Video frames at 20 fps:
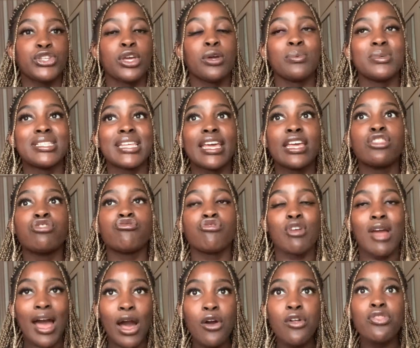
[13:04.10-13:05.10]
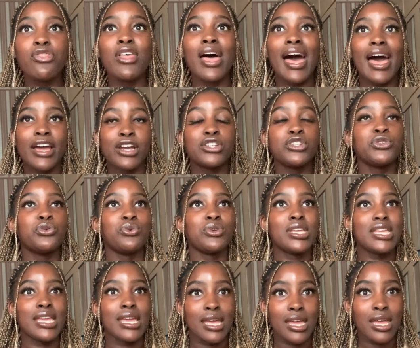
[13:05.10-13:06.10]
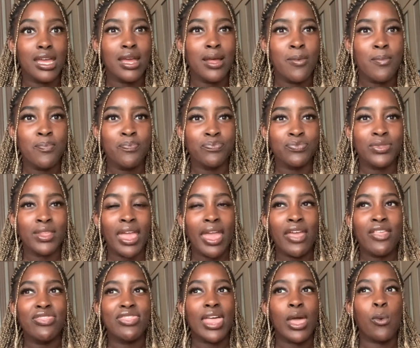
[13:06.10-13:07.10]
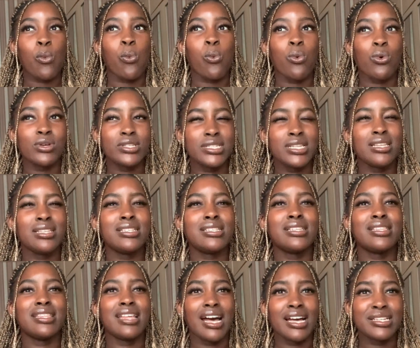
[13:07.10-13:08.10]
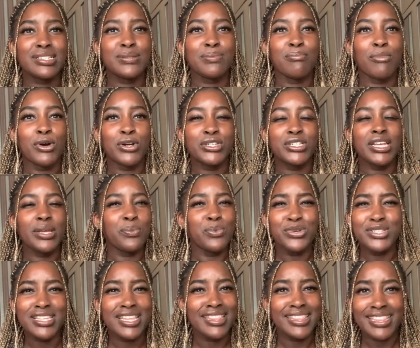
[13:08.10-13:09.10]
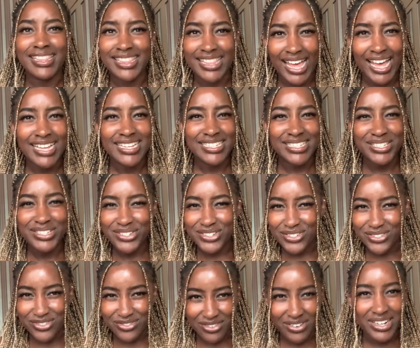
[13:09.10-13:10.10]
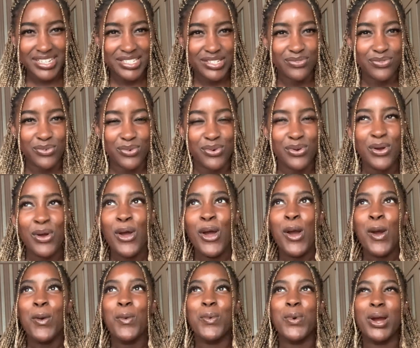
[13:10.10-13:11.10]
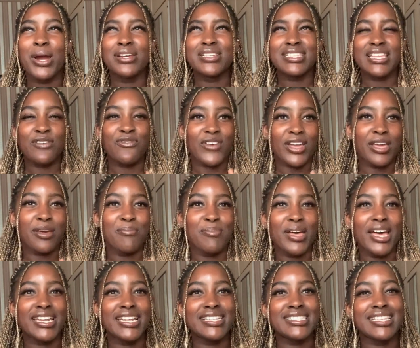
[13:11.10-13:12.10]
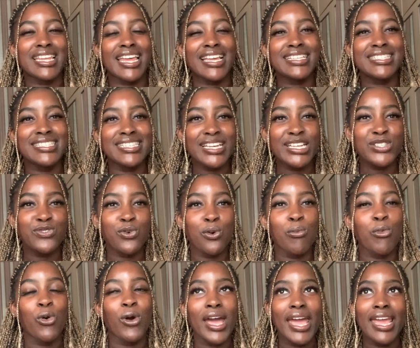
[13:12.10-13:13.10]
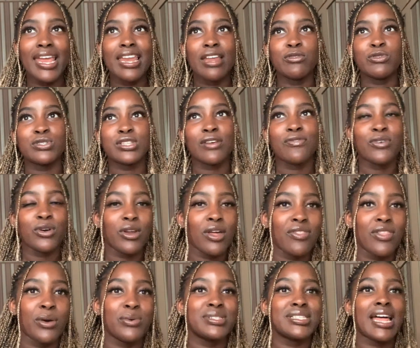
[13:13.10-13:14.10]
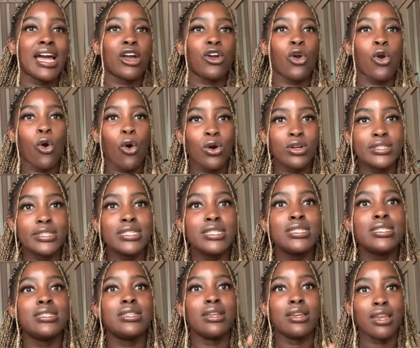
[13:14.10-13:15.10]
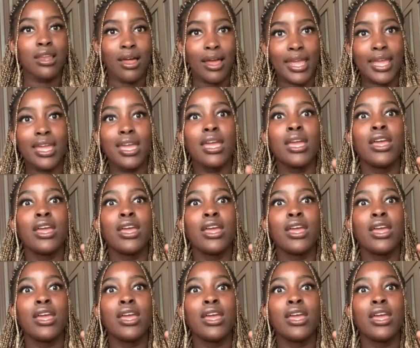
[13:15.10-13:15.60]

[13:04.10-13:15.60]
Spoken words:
it was like throughout the actual year, there wasn't that much, it wasn't that stressful. Whereas if I compared it to like 6th form or A-levels, I felt like there was that constant, like,